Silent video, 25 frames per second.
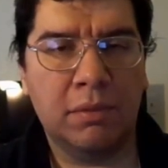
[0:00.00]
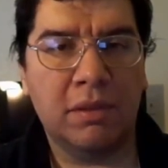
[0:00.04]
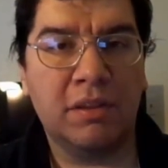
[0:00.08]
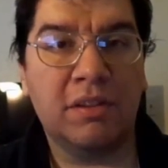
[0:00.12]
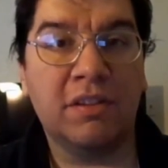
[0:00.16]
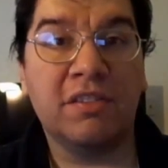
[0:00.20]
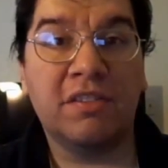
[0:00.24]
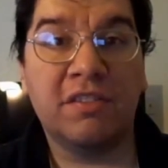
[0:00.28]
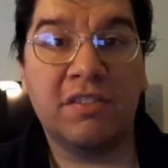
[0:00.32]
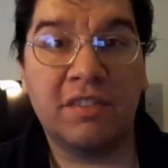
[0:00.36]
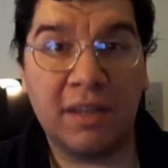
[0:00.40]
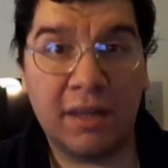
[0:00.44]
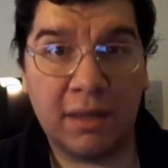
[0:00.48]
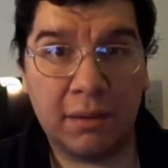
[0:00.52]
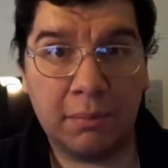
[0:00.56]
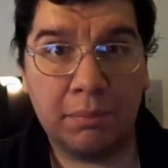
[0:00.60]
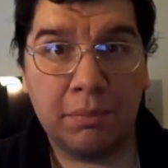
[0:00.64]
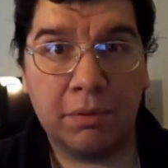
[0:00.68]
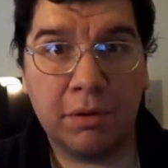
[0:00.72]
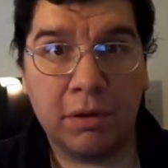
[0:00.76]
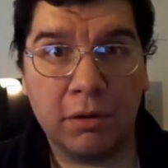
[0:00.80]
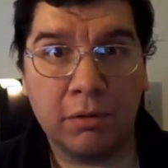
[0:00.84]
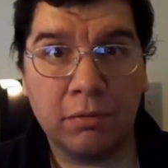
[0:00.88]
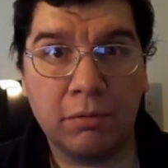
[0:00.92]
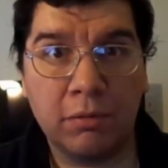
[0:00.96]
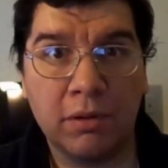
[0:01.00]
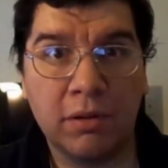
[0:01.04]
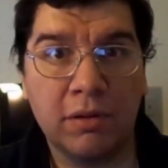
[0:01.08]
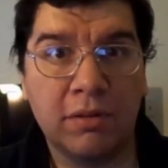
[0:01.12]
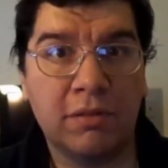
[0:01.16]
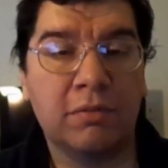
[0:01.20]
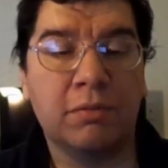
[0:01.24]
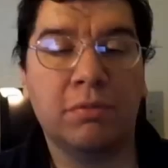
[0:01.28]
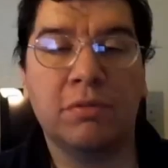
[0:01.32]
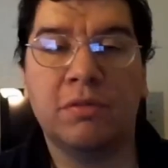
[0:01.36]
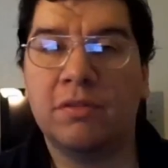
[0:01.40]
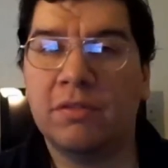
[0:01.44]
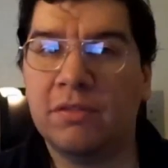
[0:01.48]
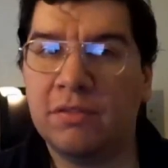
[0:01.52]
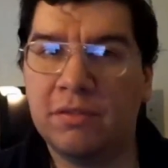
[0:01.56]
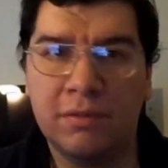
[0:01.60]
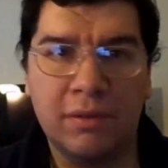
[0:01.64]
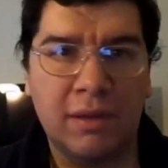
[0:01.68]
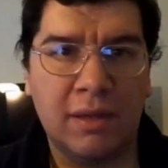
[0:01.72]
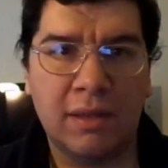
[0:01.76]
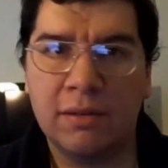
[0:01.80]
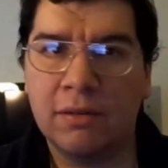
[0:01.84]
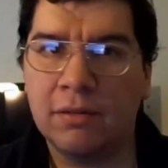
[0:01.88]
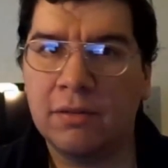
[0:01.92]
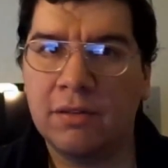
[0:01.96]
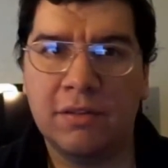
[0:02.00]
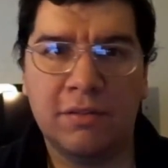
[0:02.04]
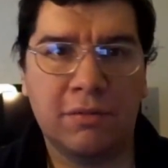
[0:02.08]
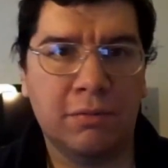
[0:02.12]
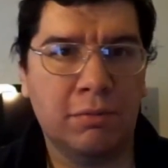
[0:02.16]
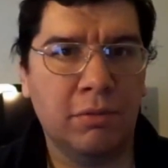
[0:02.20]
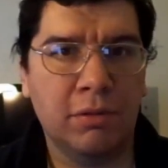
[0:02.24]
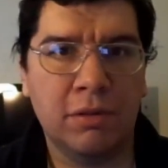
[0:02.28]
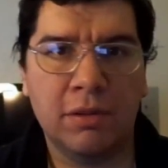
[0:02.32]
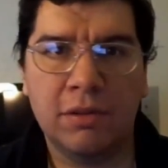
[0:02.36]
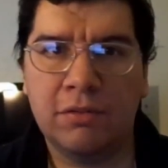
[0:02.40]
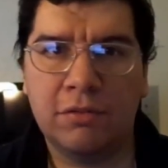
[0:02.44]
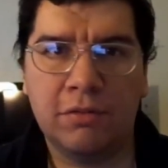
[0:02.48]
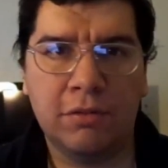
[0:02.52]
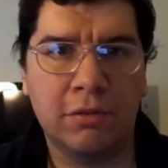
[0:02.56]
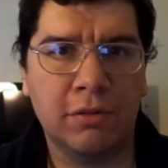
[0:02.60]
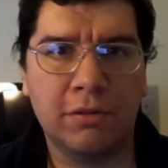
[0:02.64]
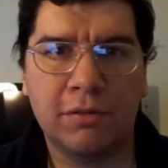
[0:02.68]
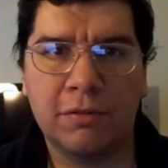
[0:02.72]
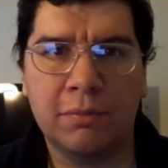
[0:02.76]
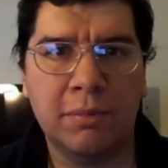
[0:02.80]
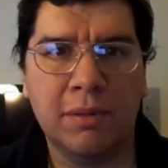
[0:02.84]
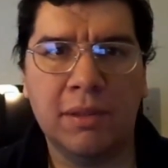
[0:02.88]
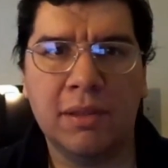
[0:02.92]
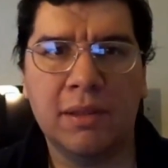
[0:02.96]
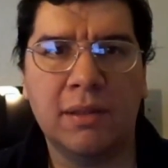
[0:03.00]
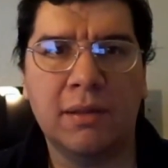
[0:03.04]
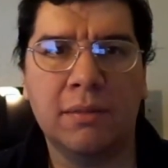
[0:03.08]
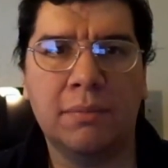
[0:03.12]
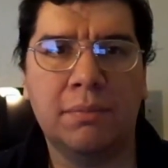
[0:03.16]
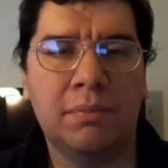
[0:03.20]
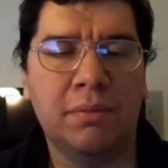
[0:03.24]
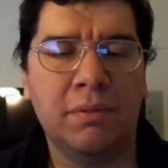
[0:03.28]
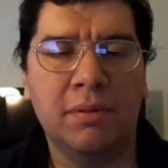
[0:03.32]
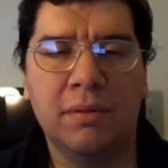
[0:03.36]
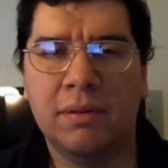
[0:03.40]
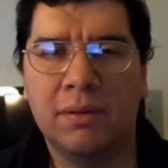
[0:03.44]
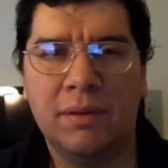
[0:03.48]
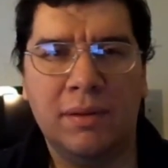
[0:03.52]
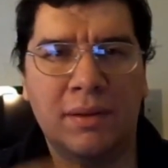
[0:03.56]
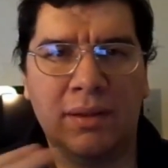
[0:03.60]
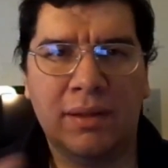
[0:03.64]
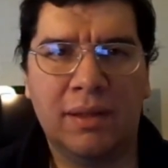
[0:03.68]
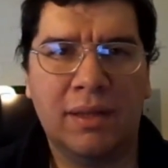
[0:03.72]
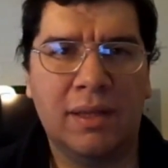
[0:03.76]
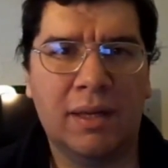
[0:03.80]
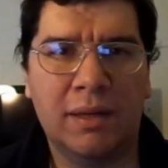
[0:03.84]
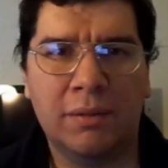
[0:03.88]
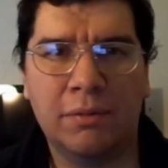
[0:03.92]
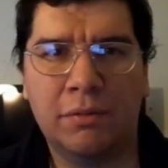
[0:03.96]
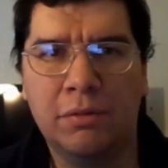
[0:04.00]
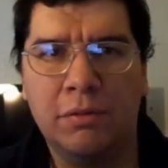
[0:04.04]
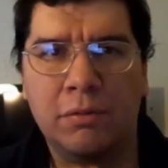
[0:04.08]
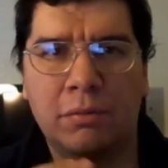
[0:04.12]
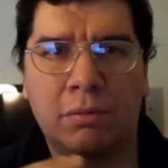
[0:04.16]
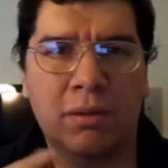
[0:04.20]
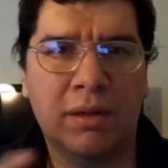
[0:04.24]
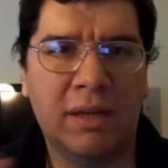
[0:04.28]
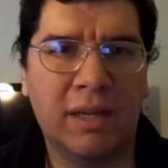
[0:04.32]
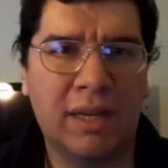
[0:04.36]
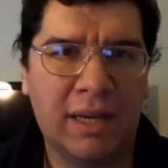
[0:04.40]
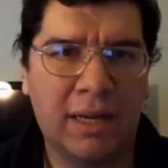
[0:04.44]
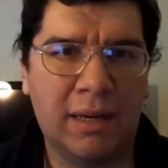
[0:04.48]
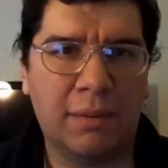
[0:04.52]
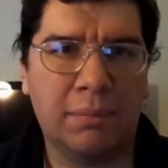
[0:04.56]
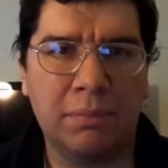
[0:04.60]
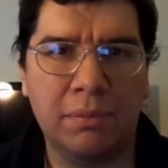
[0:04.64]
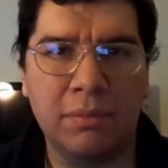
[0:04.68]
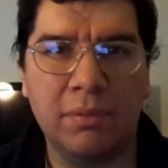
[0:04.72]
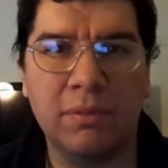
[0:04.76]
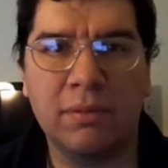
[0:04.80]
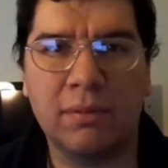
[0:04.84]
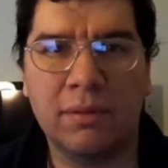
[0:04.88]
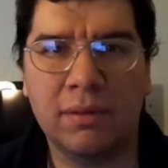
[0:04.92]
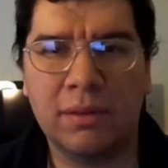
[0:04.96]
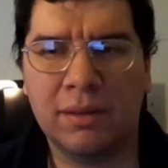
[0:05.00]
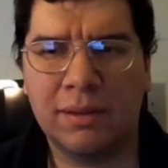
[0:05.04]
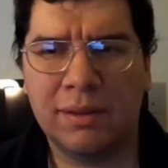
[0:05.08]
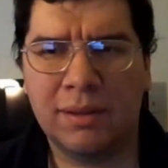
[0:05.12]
But the sad part was, which I know this really chokes me up after what happened,